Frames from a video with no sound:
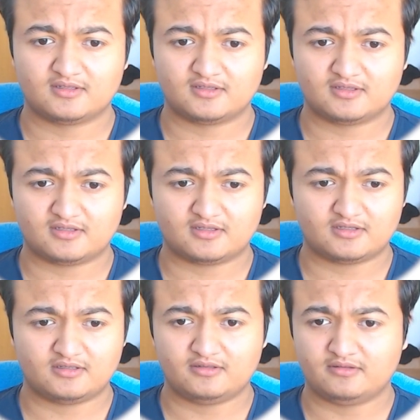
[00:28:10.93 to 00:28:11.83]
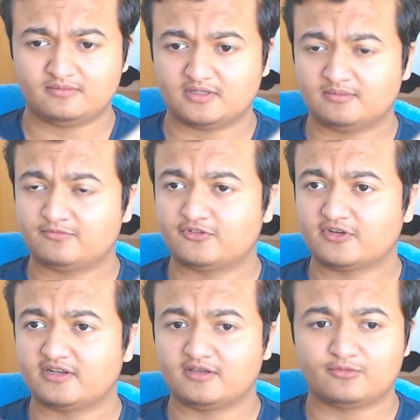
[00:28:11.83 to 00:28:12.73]
I am
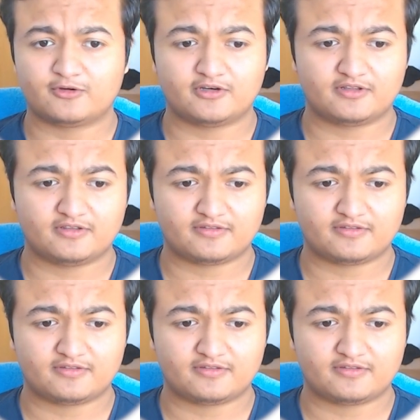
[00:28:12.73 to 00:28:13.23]
forgetting where it is